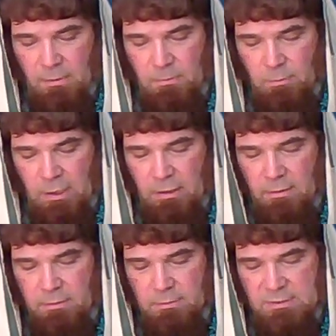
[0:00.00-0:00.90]

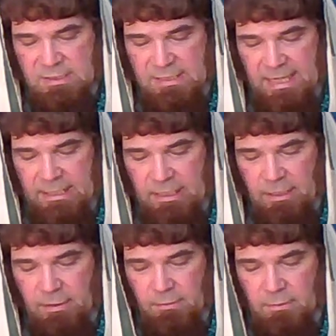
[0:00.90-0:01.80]
will set
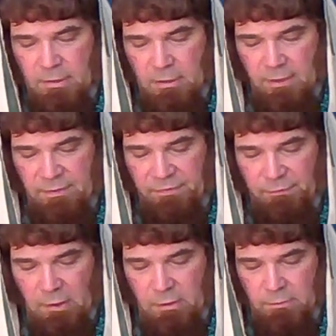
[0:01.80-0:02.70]
you on the
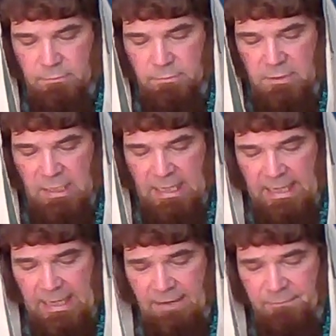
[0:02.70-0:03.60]
throne.
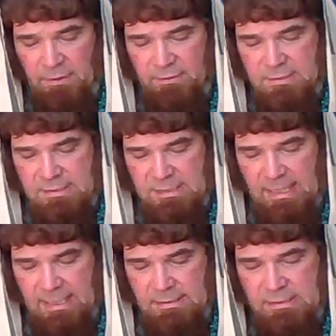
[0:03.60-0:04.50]
And if the
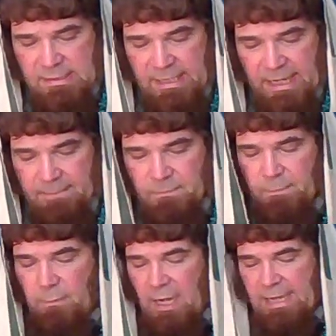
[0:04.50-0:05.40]
sons keep
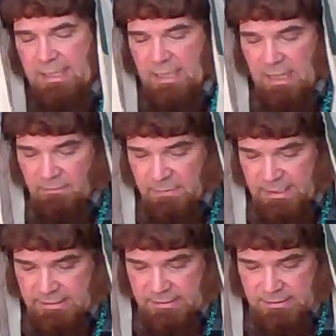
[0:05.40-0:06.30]
my
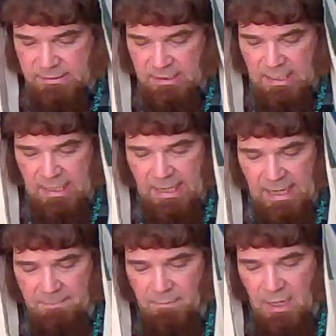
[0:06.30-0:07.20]
covenant
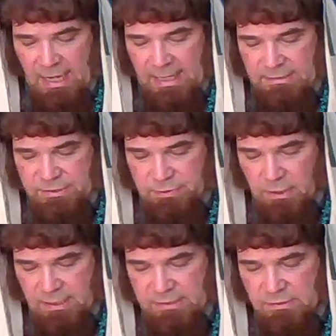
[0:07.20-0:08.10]
and my
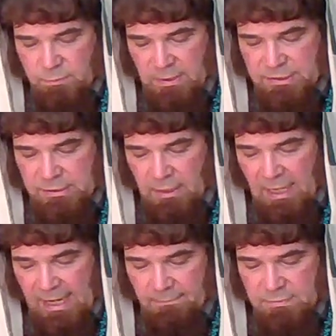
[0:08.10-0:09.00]
instructions which
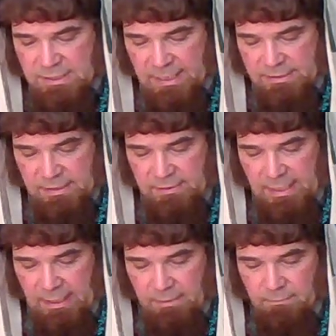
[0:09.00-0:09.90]
I am teaching
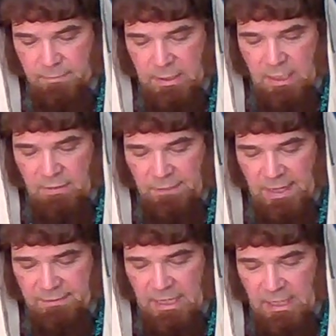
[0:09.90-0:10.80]
them,
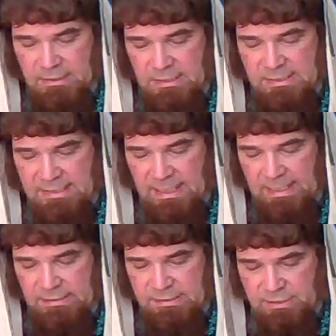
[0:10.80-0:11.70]
then their
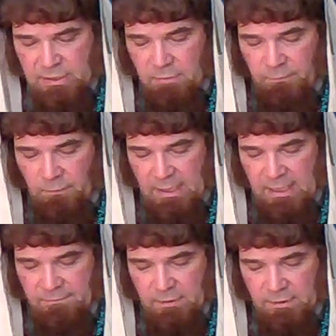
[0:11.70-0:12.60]
descendants too
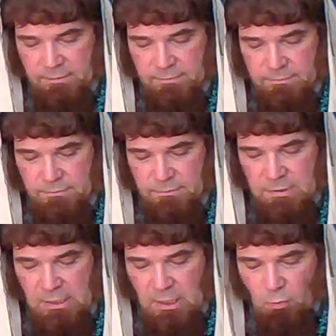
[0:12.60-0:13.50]
forever
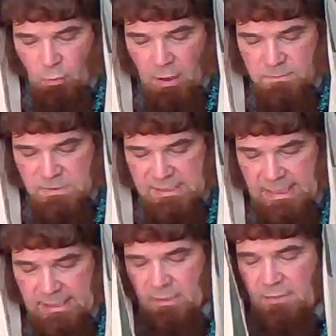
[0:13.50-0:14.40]
will
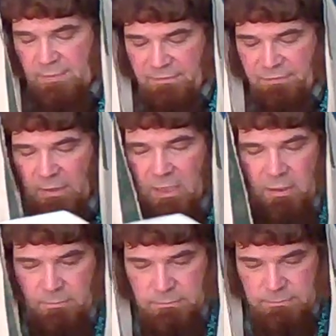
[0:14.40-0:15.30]
sit on the
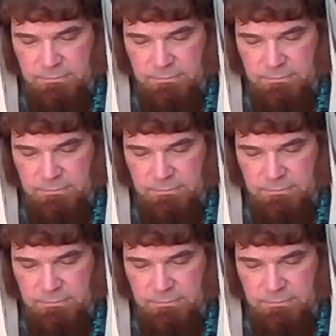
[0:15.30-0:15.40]
throne.